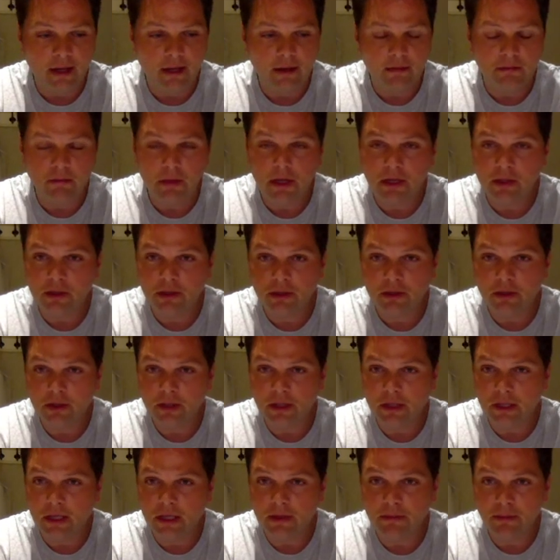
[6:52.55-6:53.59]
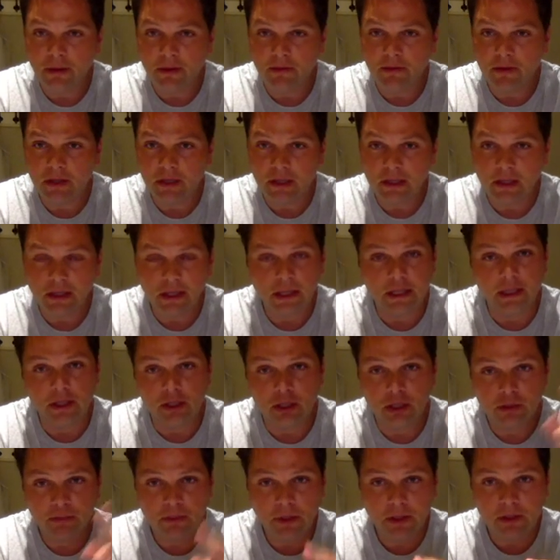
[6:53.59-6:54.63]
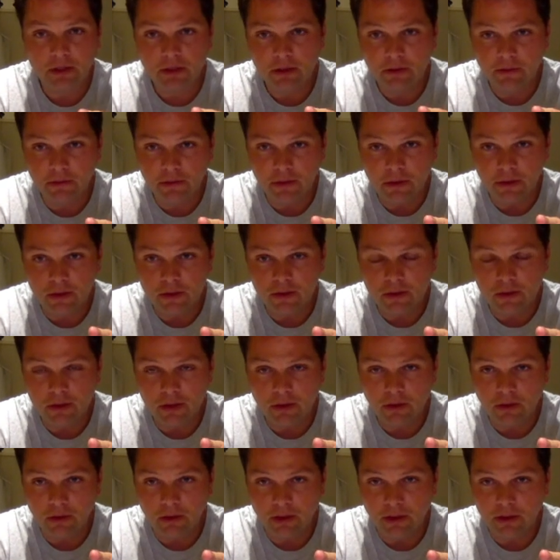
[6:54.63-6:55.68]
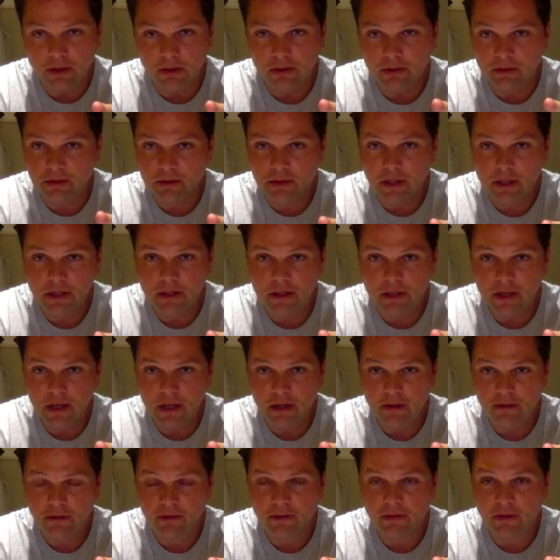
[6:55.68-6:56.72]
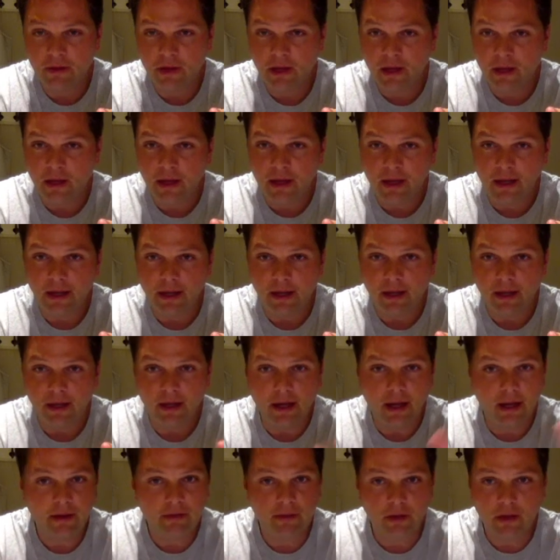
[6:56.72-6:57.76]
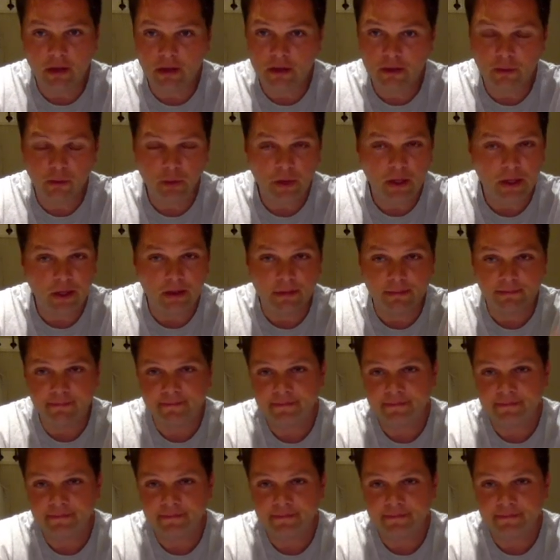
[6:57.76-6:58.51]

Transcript: Make sure you keep everything clean, especially if you're using the oil. Stay safe. Have an awesome week.